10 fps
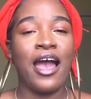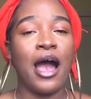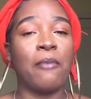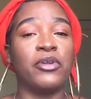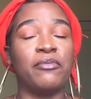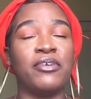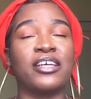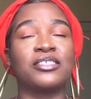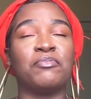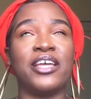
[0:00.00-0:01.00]
I'm going to be
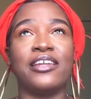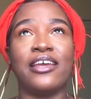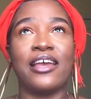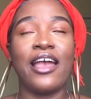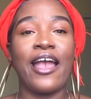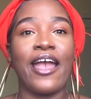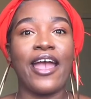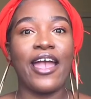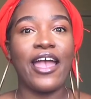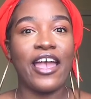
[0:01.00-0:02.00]
explaining
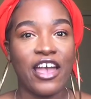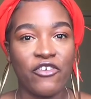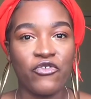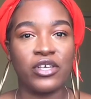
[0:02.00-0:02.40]
every